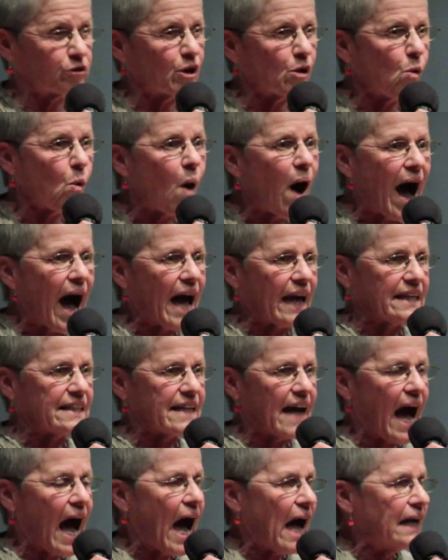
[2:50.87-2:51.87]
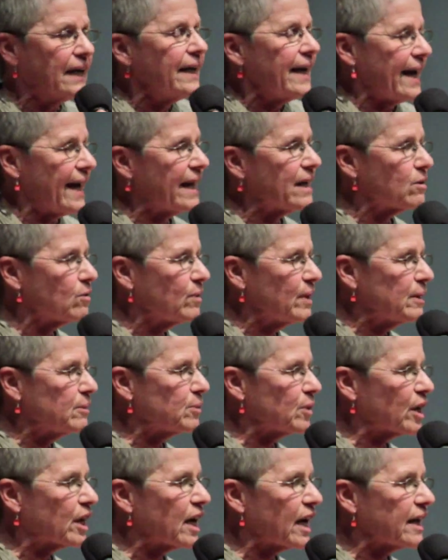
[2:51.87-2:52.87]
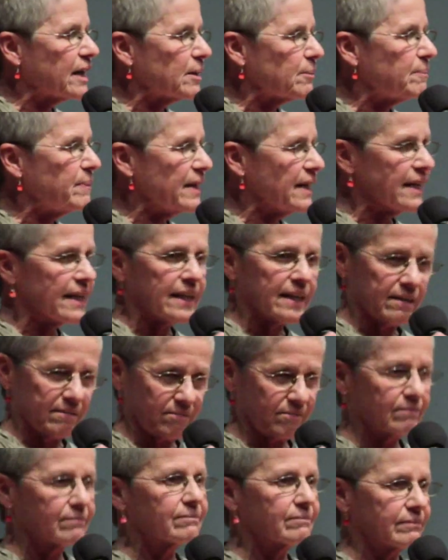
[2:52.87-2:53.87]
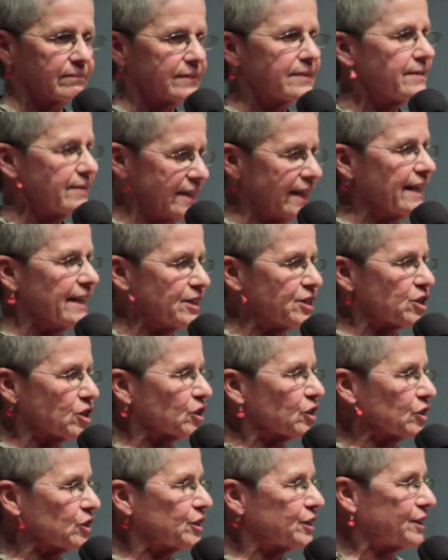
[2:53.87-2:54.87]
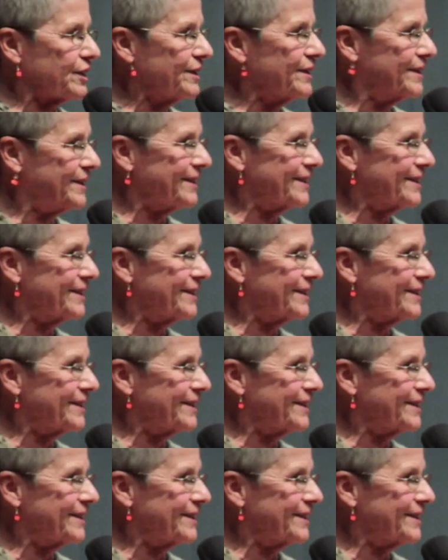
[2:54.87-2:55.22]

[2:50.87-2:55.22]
Rwanda. And we were going to be teachers. I